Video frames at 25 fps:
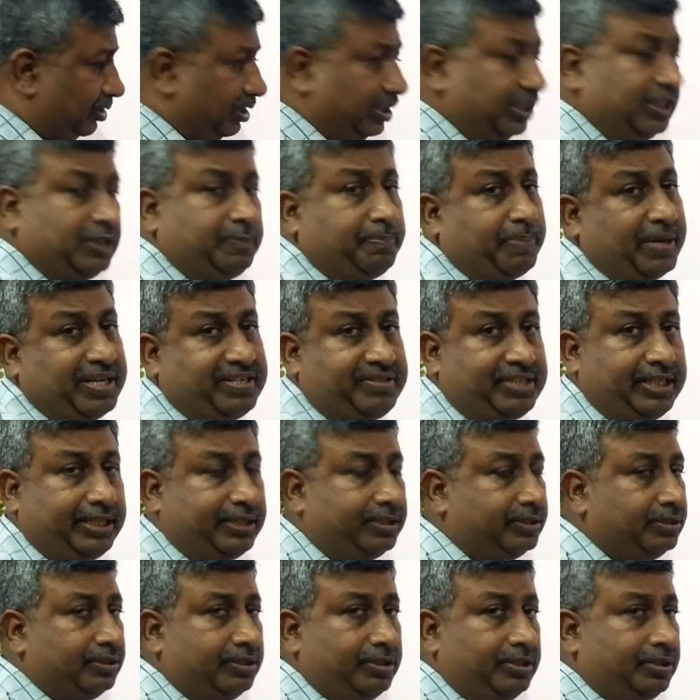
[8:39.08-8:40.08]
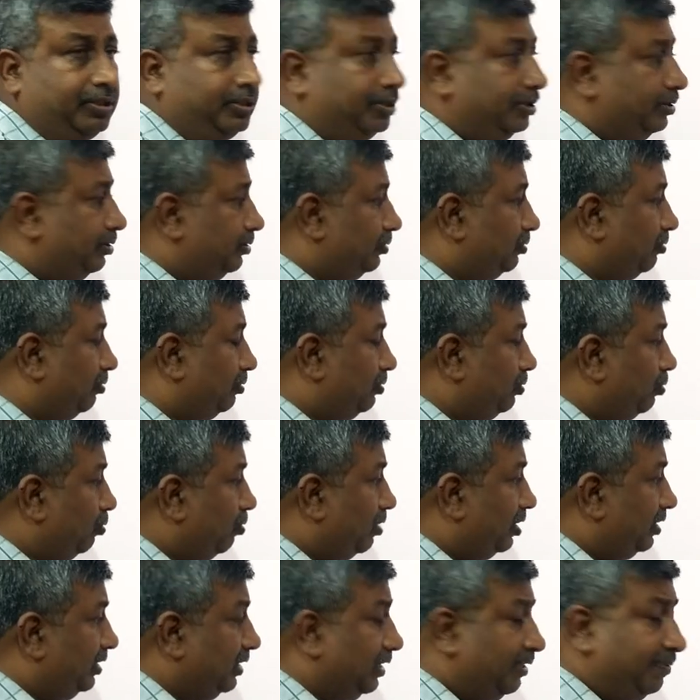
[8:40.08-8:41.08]
spacing. So
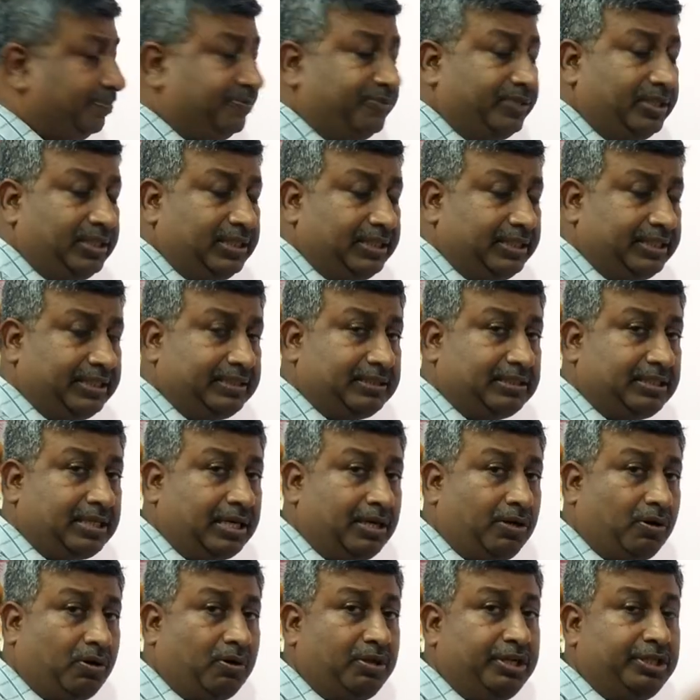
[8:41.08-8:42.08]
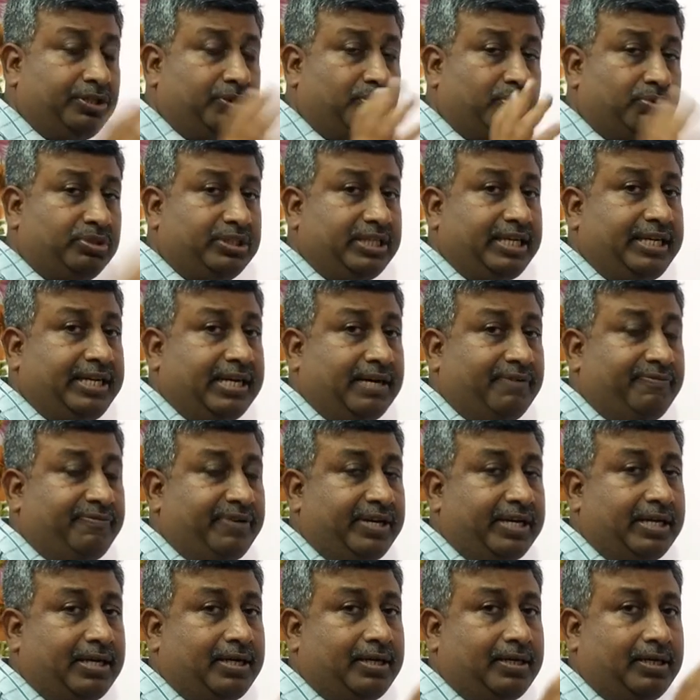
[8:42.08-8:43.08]
to if it is done only in those area
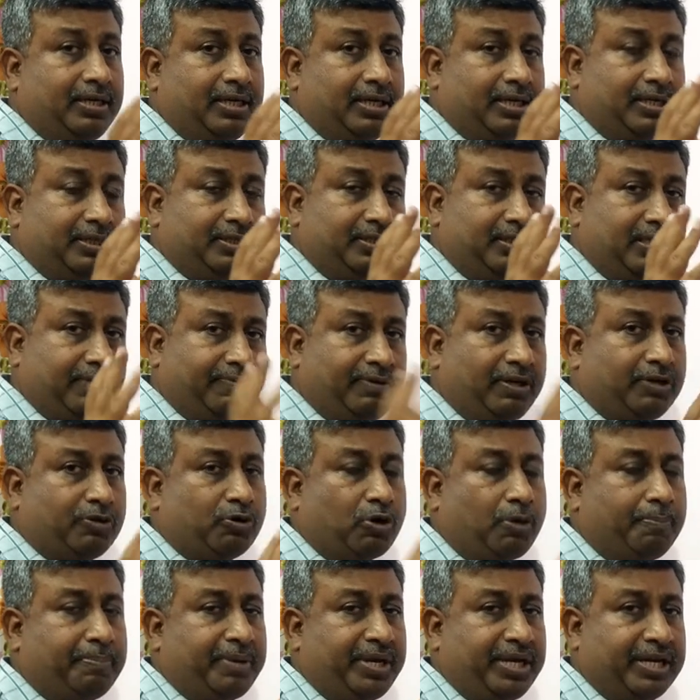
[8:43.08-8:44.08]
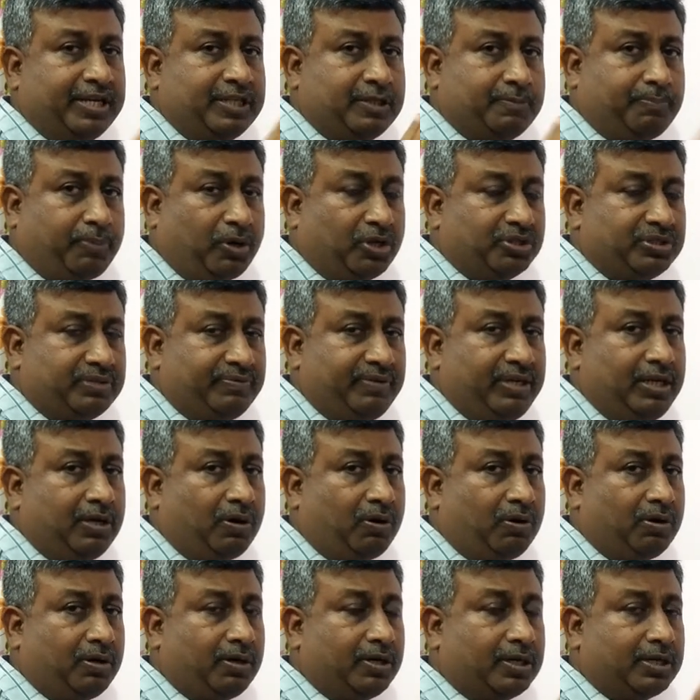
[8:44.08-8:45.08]
where double cropping is possible
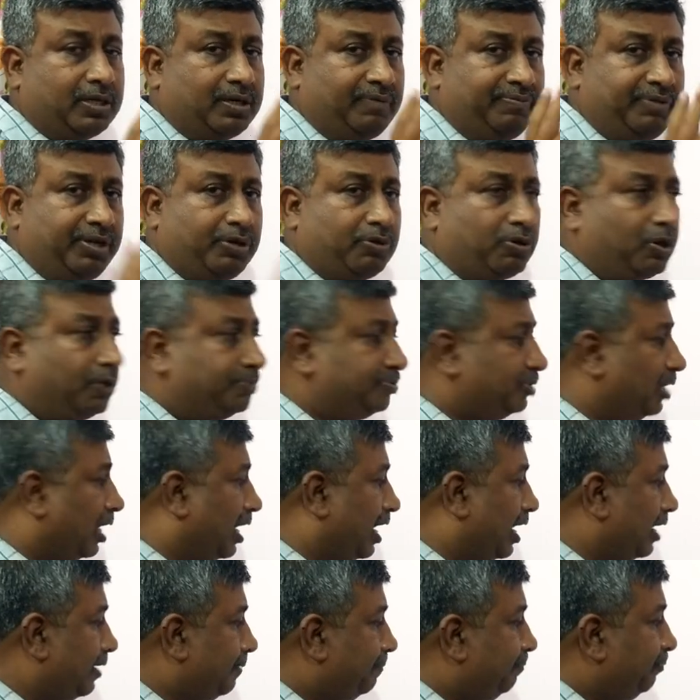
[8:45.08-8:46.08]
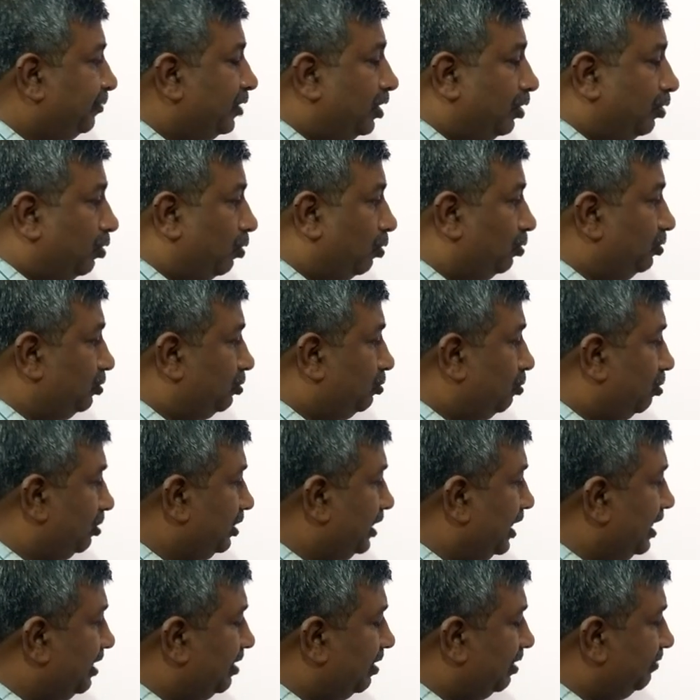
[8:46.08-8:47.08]
or Rabi crops are grown, so
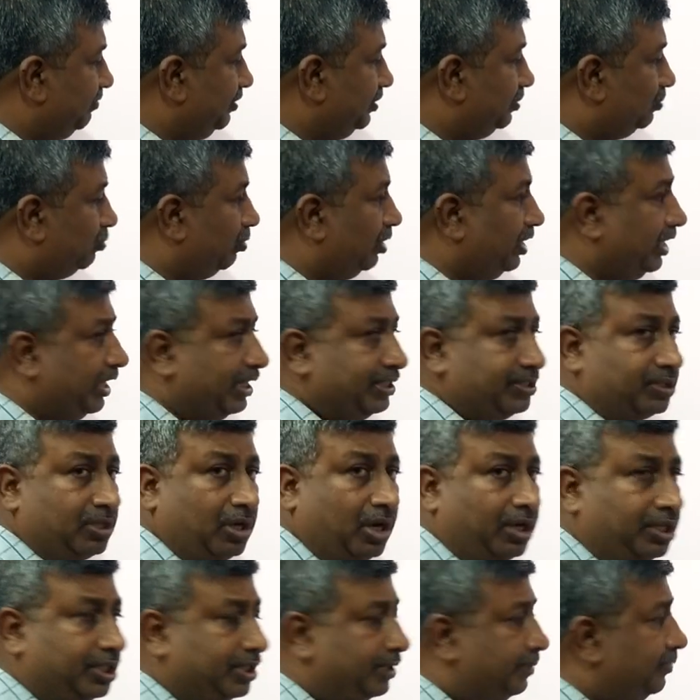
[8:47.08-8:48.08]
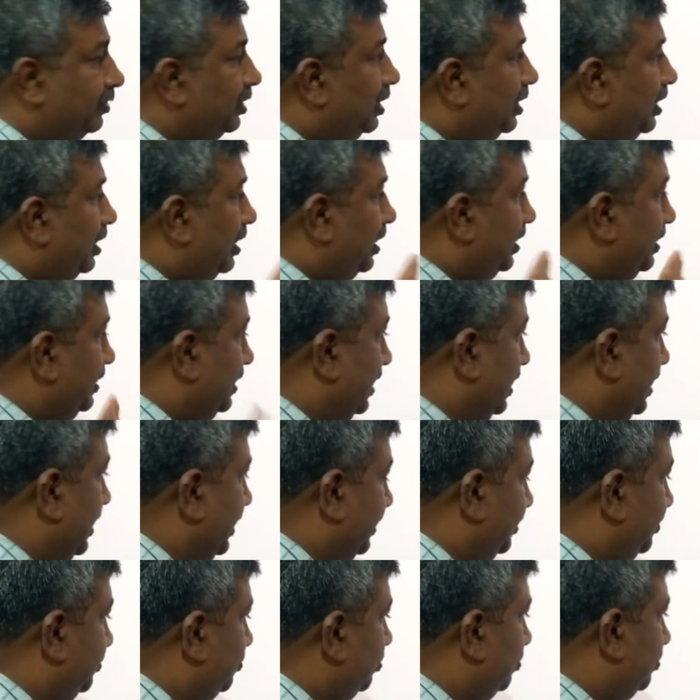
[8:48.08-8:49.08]
that Rabi sowing is not
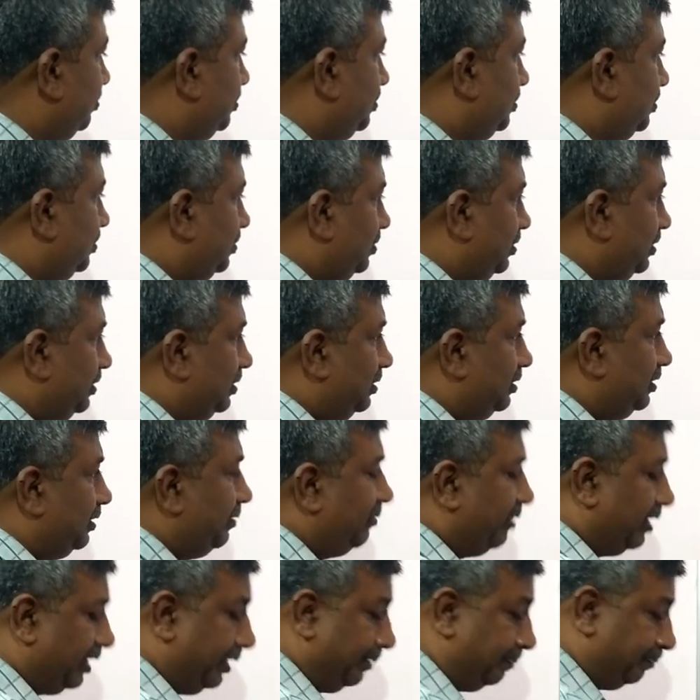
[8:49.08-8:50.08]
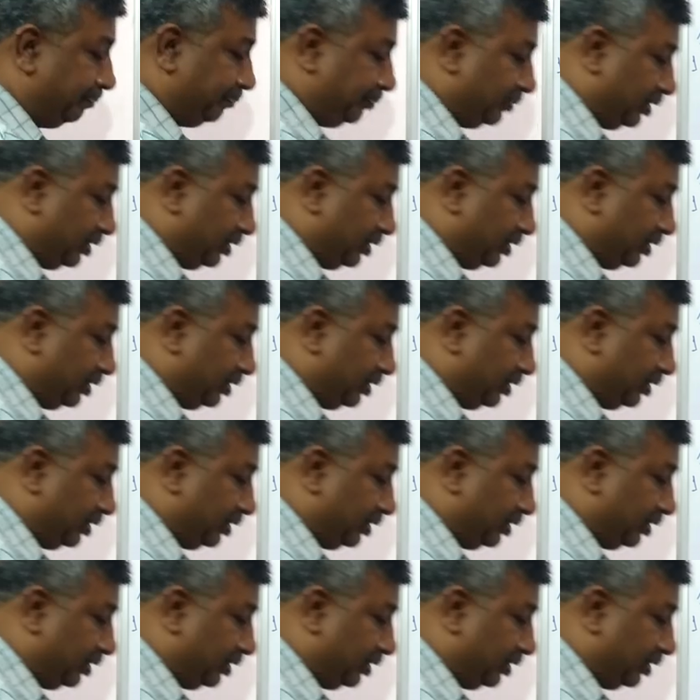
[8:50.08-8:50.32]
delayed. So this is the very